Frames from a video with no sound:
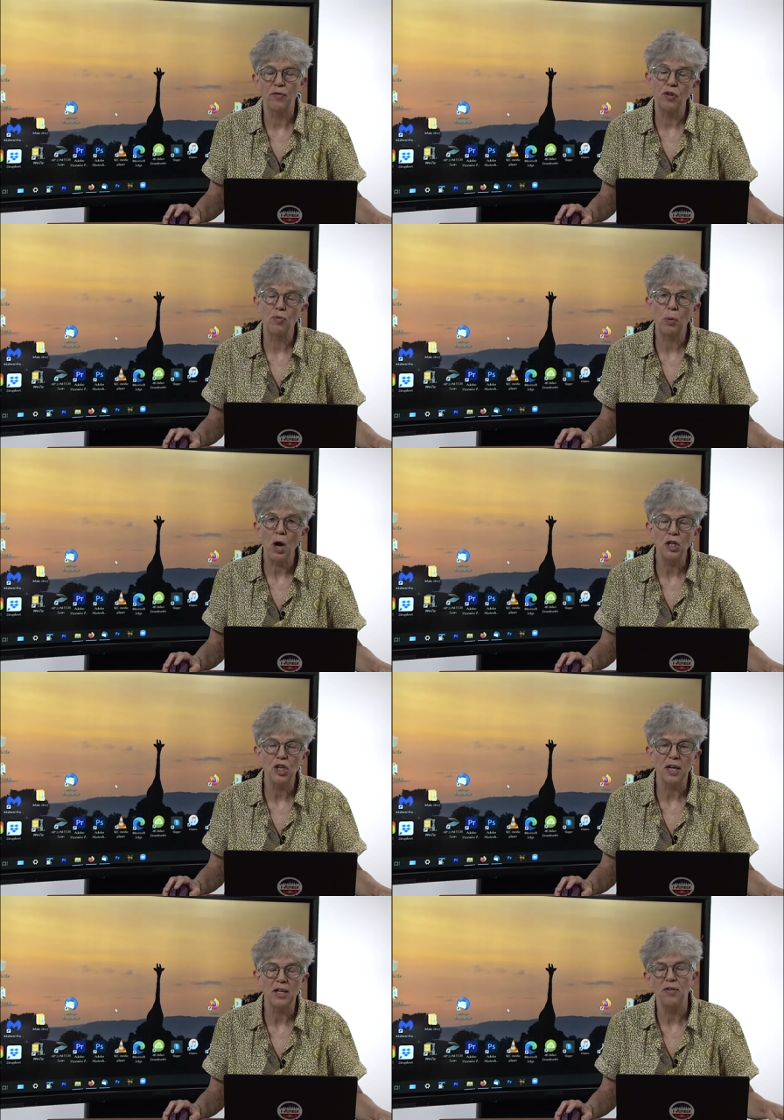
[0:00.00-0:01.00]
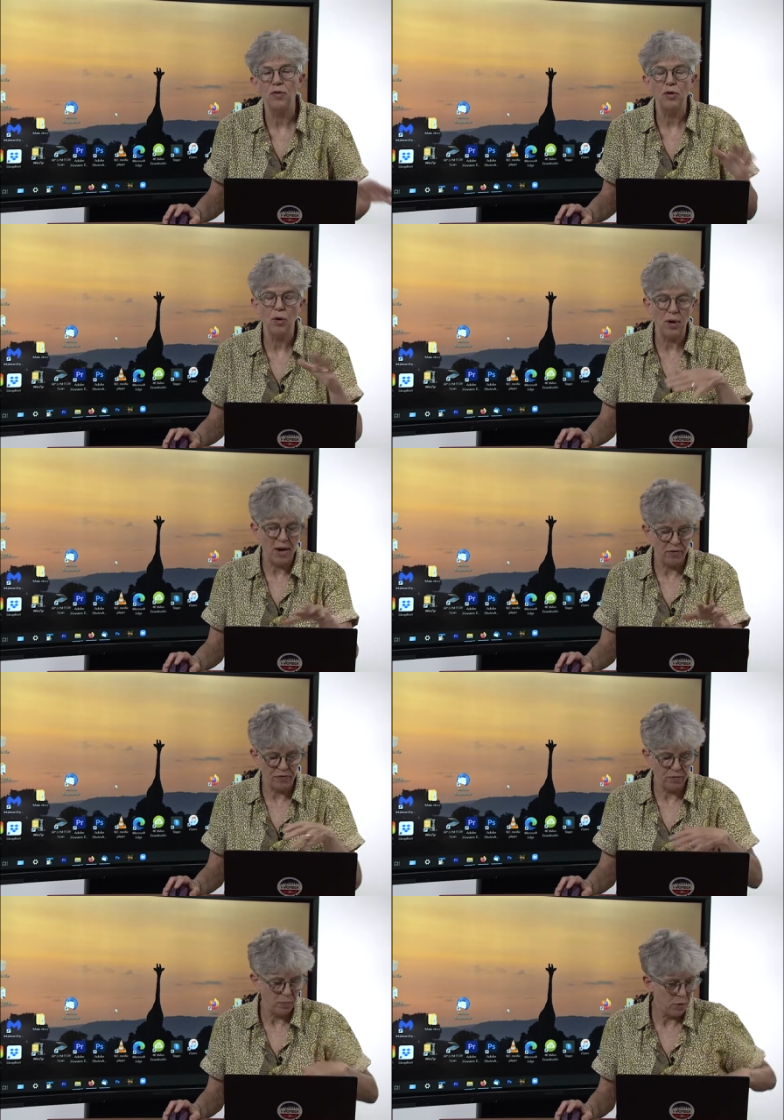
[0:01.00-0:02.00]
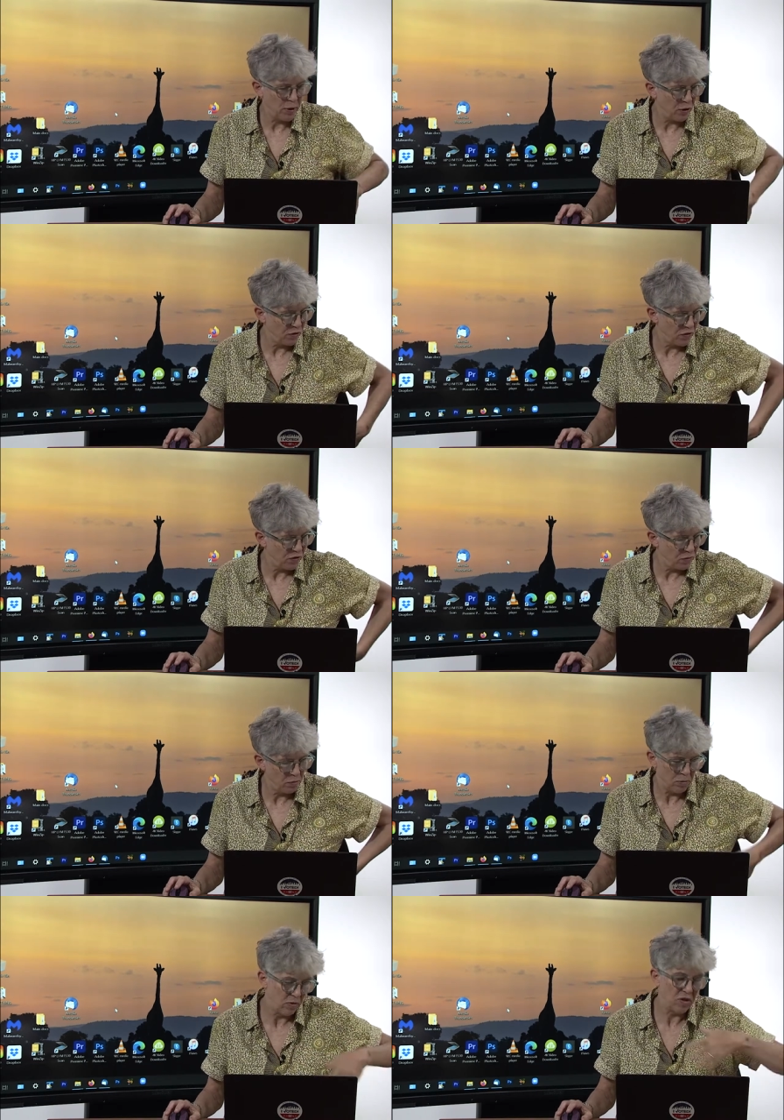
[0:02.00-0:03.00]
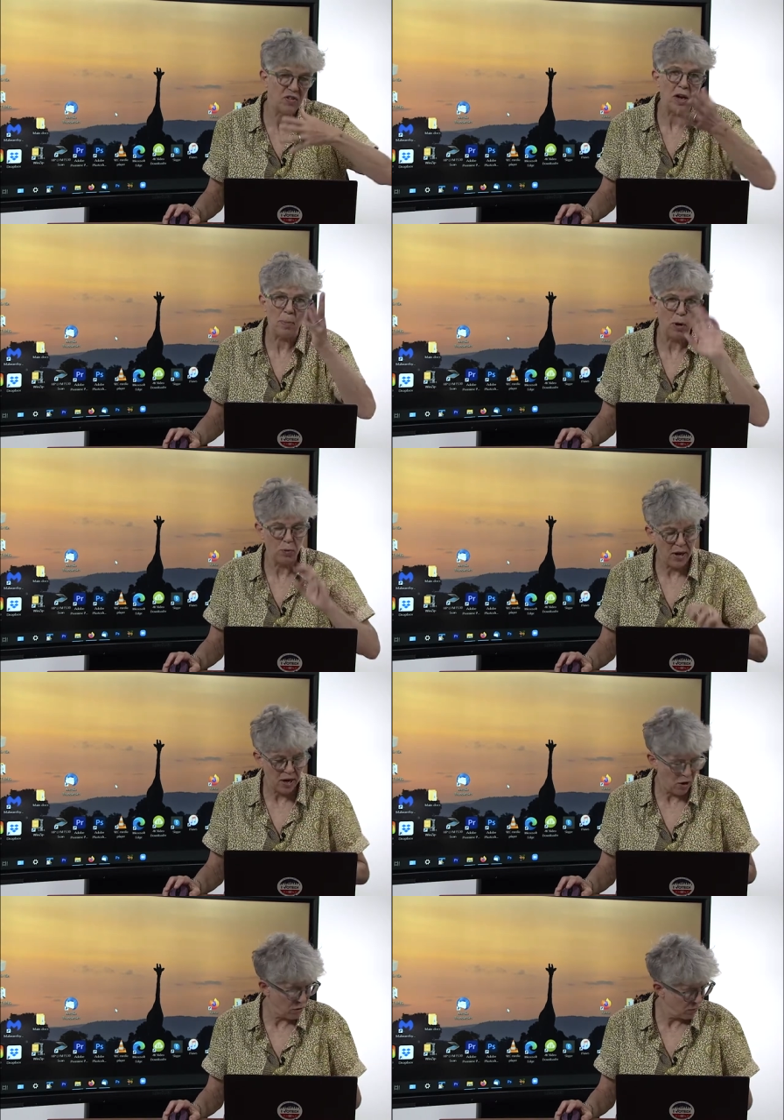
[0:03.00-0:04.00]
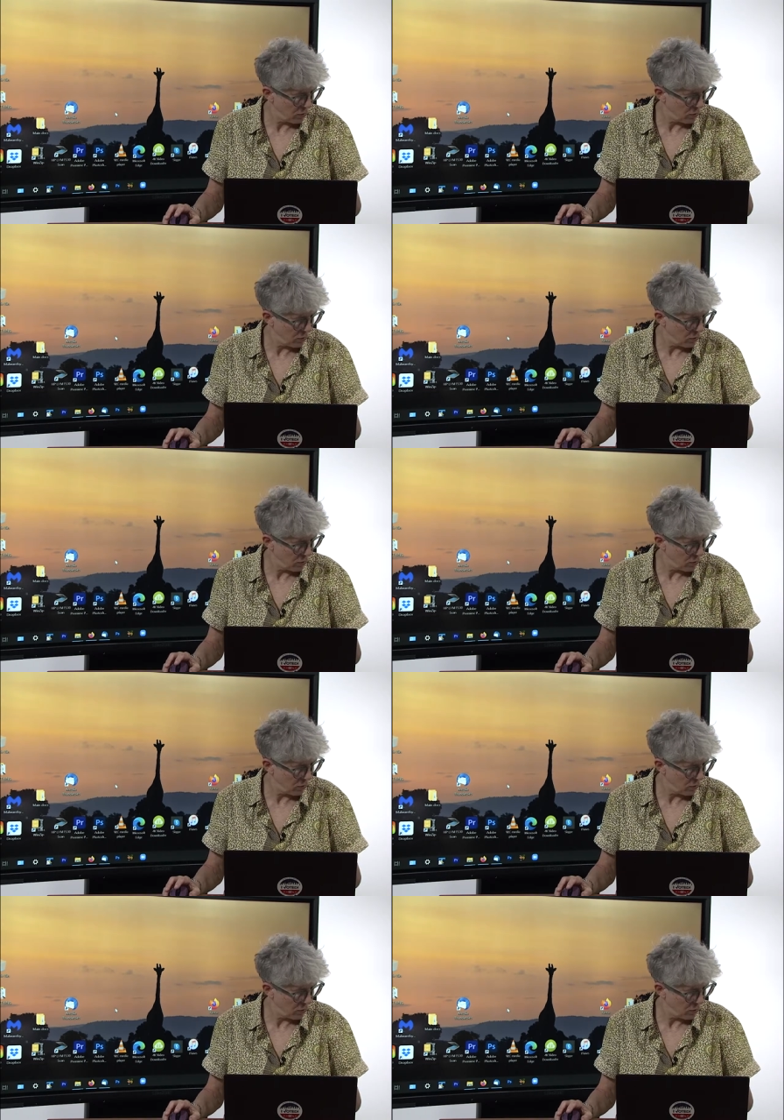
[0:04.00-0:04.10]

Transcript: first project, and if you don't have Premiere set up already or,